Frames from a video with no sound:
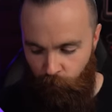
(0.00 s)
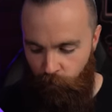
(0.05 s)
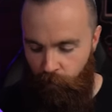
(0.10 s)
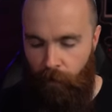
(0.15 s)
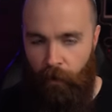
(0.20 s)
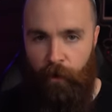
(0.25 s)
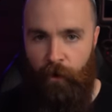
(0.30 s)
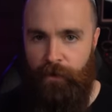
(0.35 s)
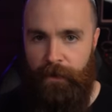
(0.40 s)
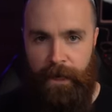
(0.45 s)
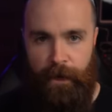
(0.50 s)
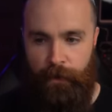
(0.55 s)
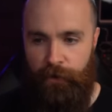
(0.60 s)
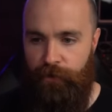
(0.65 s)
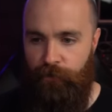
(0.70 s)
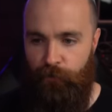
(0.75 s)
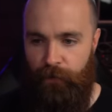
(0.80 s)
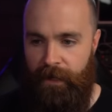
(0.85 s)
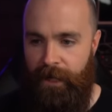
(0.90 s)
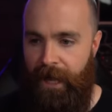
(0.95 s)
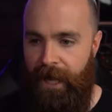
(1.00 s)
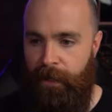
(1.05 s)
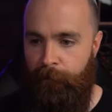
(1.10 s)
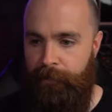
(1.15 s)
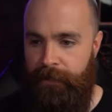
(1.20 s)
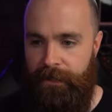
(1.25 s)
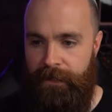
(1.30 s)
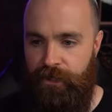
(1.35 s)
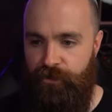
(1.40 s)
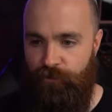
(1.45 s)
We're all layer three I
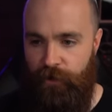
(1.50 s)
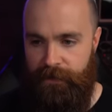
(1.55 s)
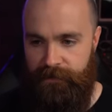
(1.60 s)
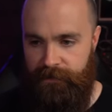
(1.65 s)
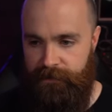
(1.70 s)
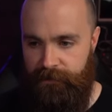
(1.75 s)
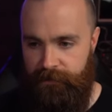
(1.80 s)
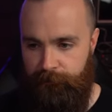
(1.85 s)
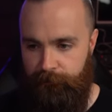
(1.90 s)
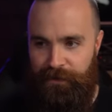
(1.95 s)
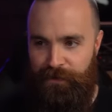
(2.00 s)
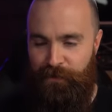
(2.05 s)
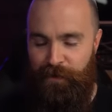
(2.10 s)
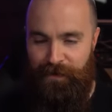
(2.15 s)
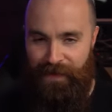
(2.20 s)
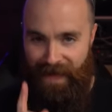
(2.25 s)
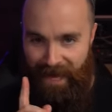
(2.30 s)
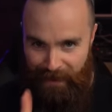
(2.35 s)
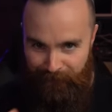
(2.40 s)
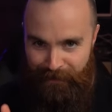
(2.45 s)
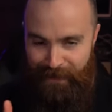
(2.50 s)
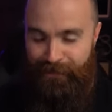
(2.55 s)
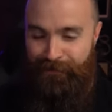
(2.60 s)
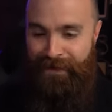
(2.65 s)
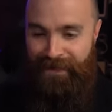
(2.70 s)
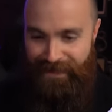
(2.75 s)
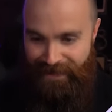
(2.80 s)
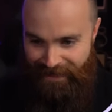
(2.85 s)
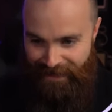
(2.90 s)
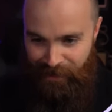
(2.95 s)
P addresses. So with I P
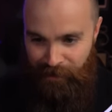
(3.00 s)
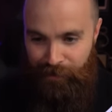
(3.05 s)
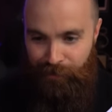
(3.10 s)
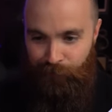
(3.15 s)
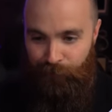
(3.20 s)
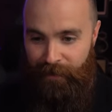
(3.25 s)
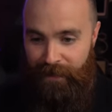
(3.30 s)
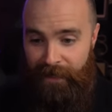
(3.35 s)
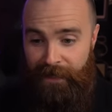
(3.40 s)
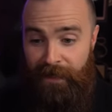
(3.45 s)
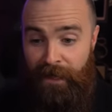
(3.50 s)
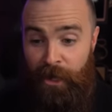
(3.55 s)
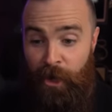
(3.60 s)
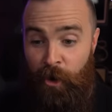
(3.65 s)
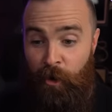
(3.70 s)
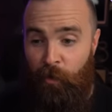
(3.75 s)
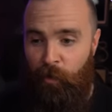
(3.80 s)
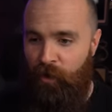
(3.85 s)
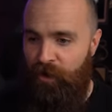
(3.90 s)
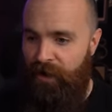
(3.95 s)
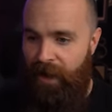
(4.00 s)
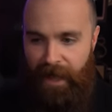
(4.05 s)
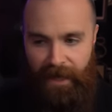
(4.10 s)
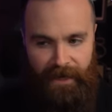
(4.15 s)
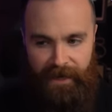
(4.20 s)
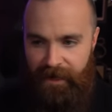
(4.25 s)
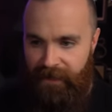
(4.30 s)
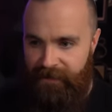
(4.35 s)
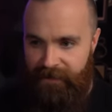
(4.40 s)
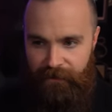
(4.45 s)
V LAN L three, we're
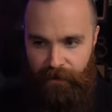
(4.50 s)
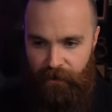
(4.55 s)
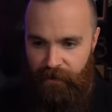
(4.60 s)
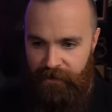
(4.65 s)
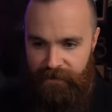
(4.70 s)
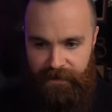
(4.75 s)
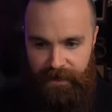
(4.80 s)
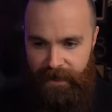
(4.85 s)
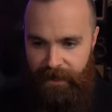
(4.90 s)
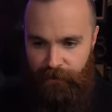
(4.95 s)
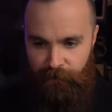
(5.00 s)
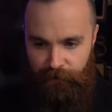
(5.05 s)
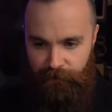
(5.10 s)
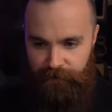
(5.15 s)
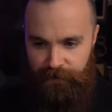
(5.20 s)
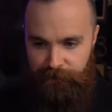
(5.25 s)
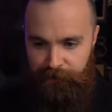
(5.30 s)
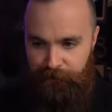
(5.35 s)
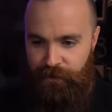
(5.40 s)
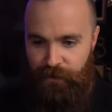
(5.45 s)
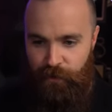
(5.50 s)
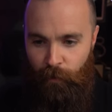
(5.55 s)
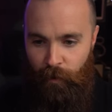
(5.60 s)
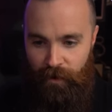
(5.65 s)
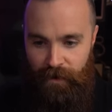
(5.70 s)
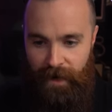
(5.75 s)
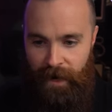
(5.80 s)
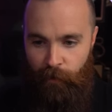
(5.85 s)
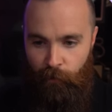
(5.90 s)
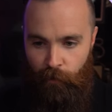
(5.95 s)
not connecting our containers to
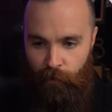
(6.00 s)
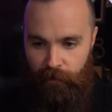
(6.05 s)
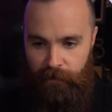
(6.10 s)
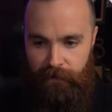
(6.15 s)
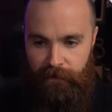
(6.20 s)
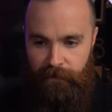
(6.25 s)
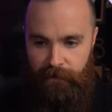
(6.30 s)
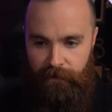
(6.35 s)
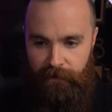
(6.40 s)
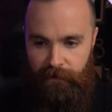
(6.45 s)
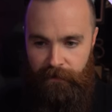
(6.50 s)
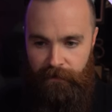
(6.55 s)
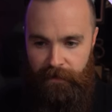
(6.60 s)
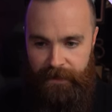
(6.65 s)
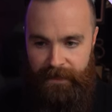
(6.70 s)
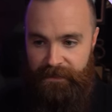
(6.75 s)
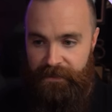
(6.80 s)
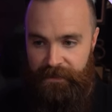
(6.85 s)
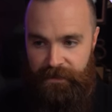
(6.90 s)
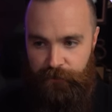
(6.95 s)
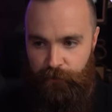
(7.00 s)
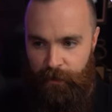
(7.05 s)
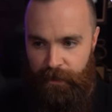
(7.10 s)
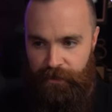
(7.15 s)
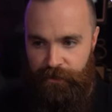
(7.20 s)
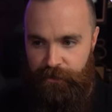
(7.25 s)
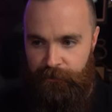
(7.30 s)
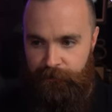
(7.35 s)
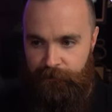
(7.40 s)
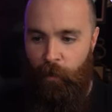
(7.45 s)
our network like it's a
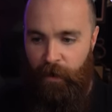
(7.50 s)
switch.